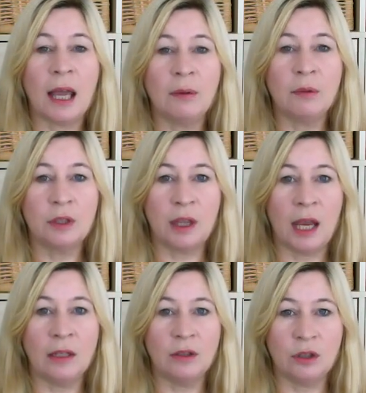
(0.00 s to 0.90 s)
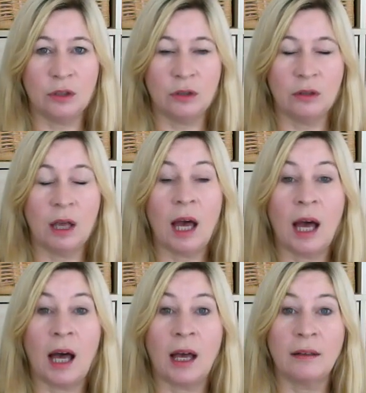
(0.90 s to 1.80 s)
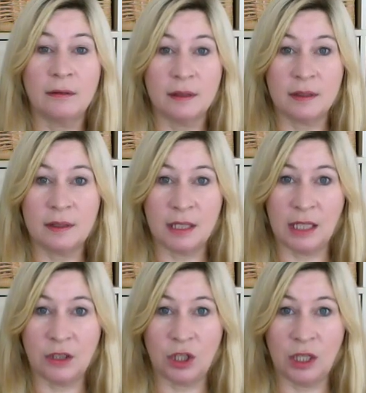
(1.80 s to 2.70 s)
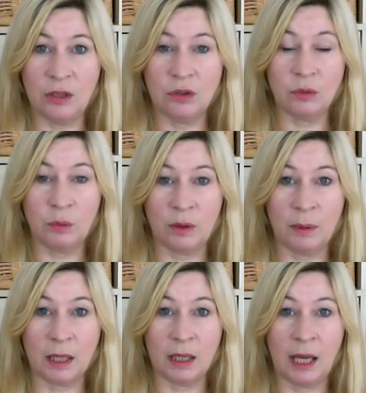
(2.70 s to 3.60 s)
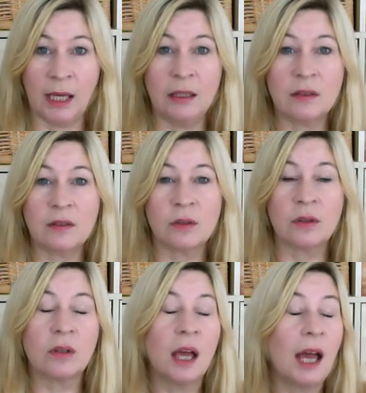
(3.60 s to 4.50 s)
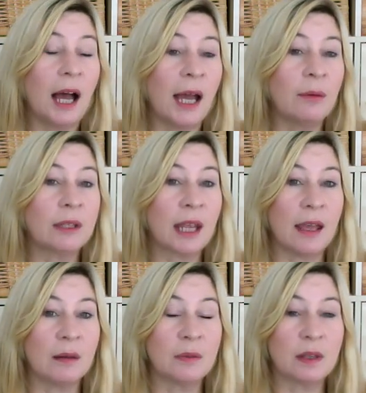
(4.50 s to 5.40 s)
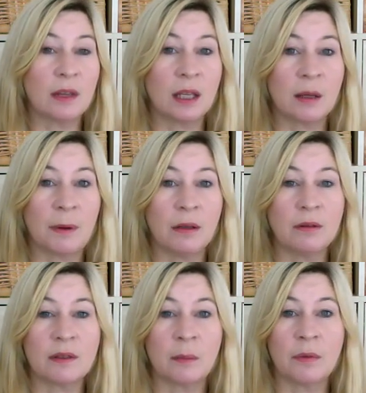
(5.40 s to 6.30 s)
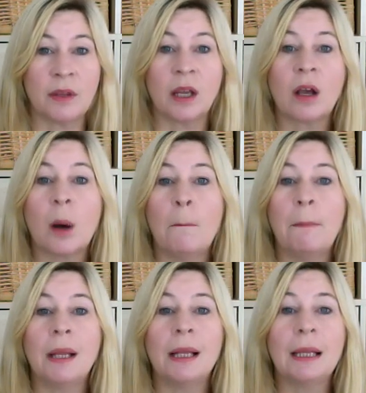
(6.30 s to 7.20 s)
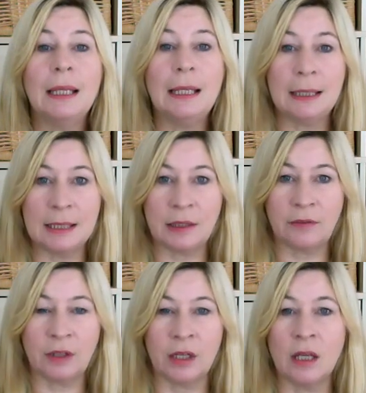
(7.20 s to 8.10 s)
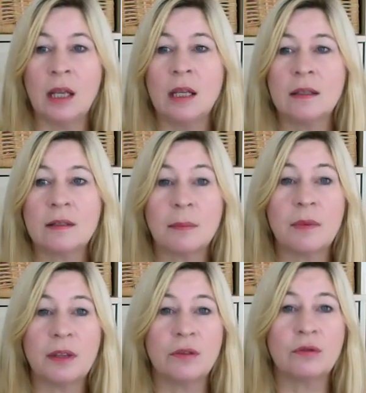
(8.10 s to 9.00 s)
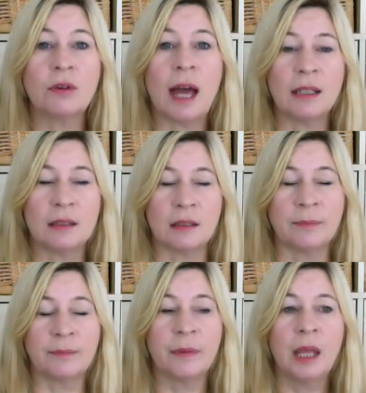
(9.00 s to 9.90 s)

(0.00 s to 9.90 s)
would then do a state change with my client. So I would get them to think about something completely different, something random.